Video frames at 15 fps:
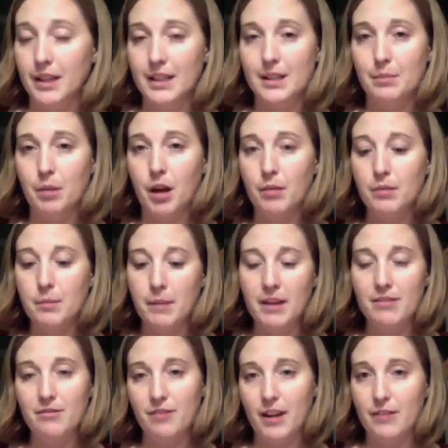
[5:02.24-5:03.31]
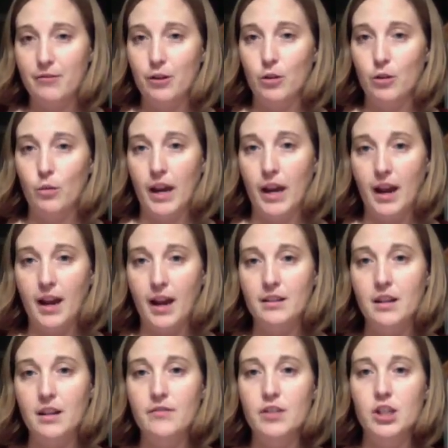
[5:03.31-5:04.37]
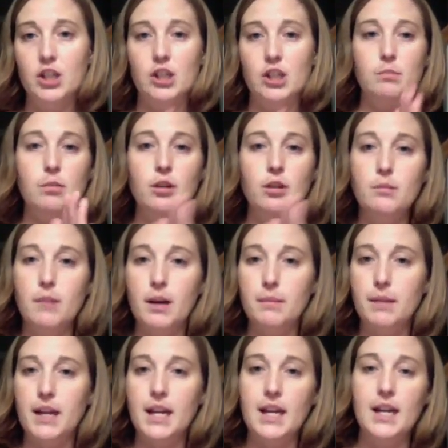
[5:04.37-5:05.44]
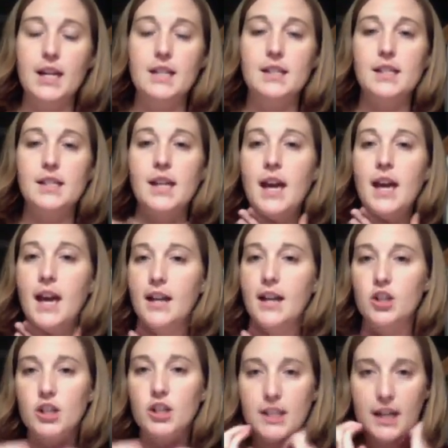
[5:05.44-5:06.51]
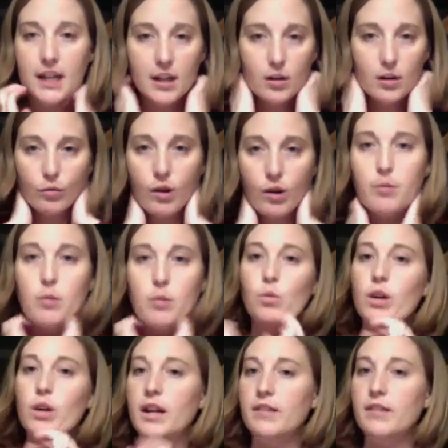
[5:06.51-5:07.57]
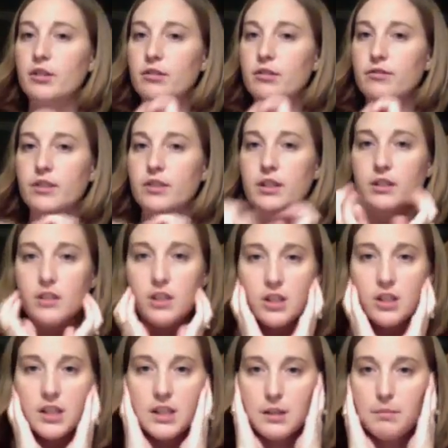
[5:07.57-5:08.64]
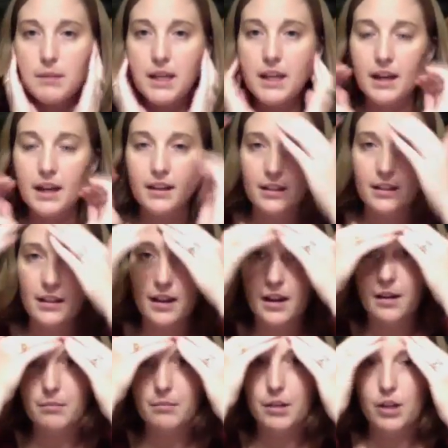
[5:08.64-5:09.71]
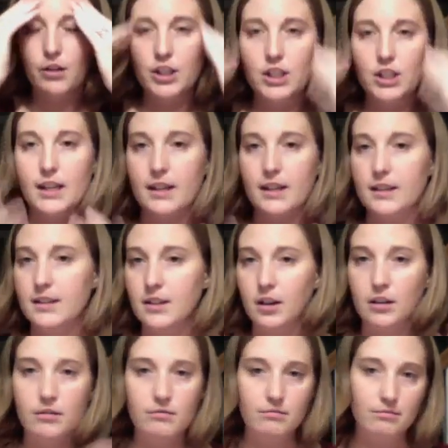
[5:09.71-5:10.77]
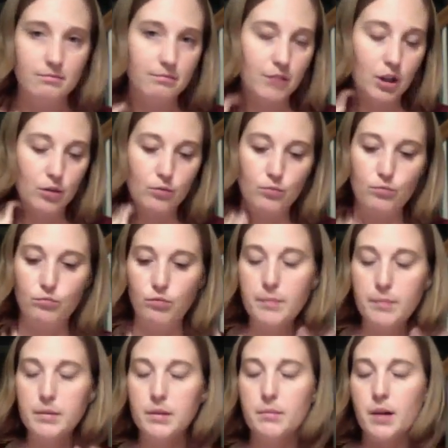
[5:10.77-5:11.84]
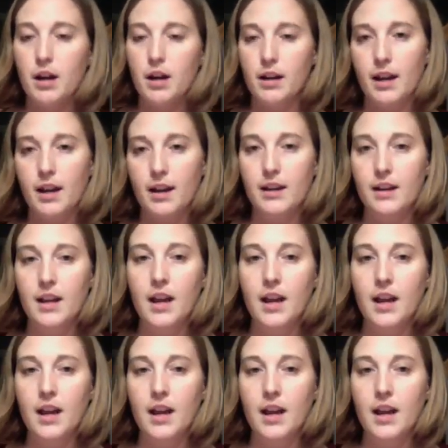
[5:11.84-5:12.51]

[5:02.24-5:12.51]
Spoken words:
It's probably my favorite way. I love to just put them on my hands and just kind of rub them wherever feels good to me. I just kind of start rubbing them on, and